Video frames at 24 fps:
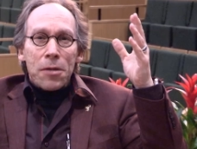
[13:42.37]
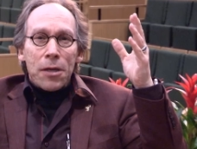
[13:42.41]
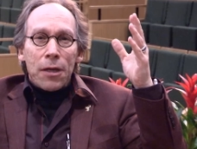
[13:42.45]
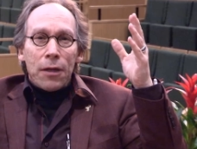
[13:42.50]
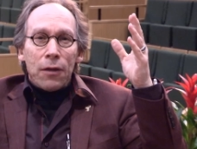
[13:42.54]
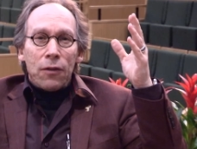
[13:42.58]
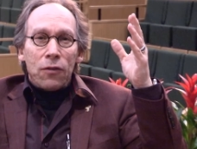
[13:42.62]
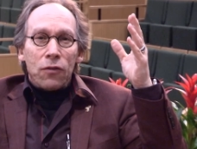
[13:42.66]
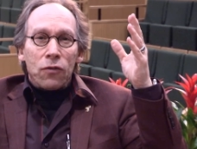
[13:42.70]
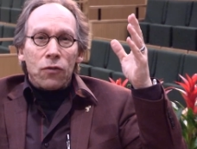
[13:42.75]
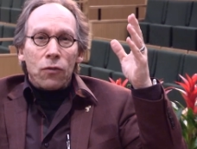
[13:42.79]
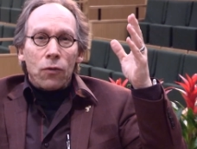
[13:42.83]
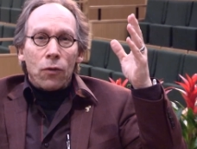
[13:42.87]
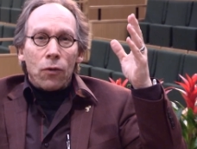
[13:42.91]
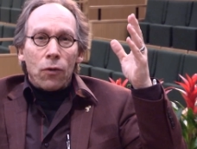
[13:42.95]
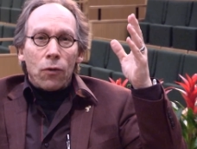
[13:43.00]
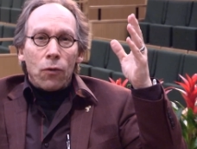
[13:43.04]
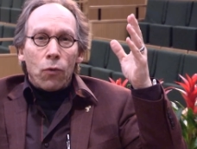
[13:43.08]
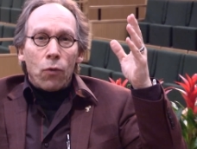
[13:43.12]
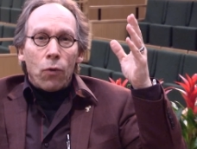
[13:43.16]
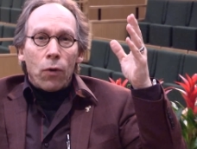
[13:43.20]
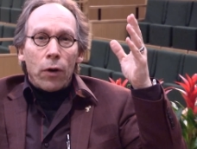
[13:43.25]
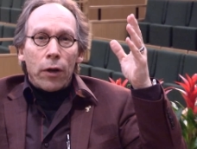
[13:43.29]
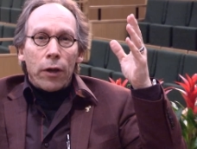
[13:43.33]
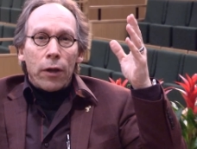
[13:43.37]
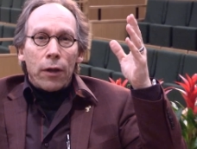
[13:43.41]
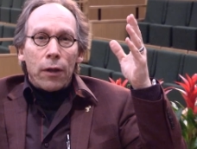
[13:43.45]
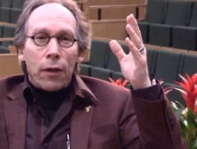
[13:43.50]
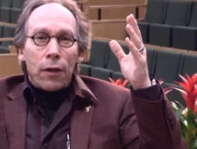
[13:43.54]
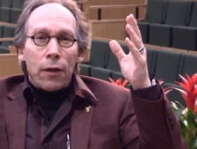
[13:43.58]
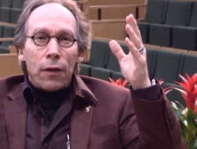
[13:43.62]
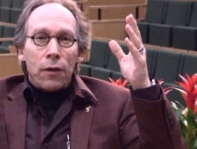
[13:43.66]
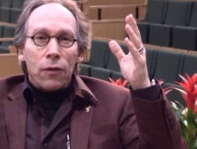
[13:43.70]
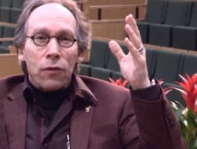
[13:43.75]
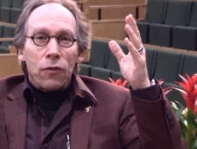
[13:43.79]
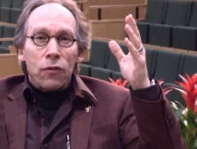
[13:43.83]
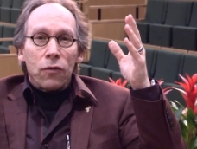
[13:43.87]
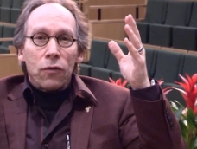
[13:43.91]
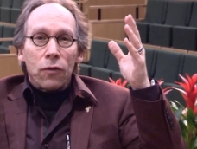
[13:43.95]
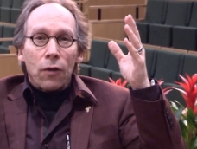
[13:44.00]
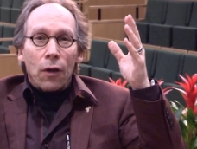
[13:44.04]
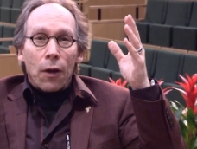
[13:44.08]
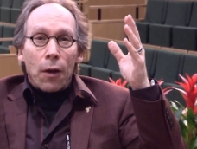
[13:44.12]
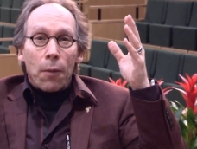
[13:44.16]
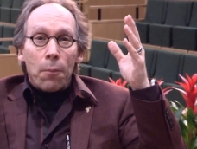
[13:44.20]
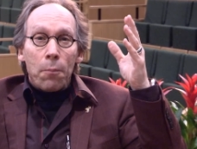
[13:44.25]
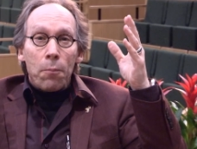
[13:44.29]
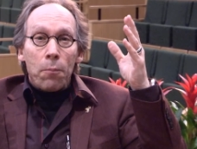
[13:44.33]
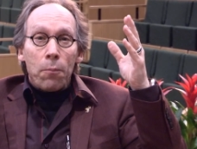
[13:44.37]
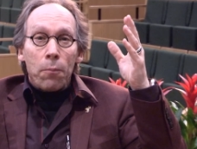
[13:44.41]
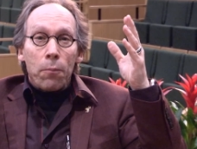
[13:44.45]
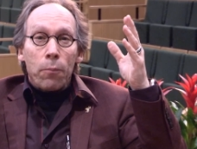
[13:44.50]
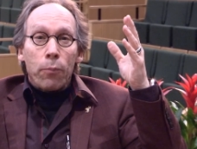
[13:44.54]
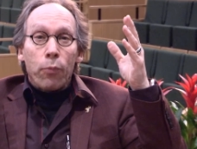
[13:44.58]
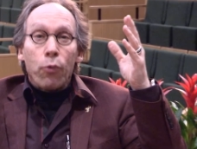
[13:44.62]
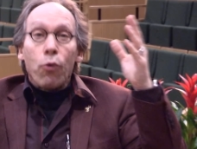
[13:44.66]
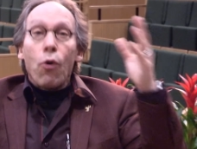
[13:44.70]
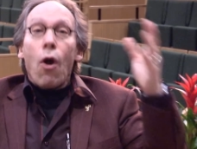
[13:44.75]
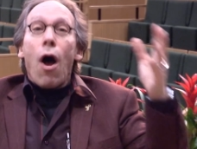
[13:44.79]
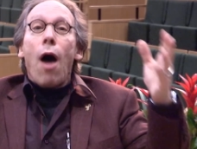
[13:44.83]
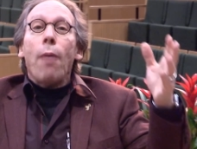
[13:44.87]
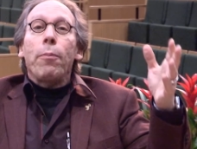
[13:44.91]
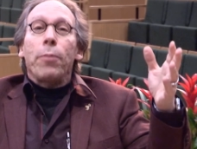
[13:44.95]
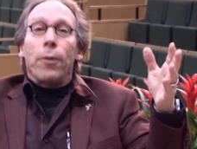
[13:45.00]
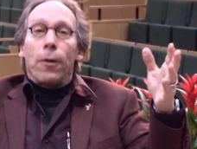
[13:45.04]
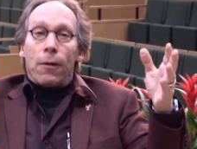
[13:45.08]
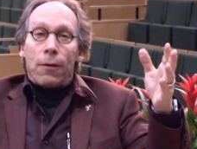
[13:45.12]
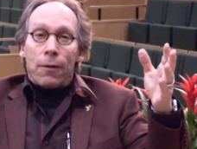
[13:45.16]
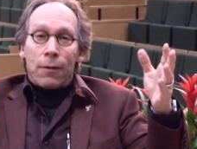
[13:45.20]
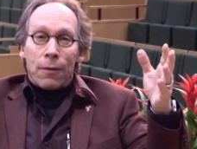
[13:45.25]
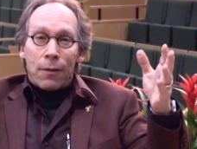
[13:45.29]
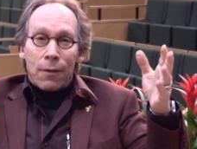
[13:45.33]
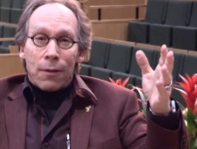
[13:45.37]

is, is uh, proper.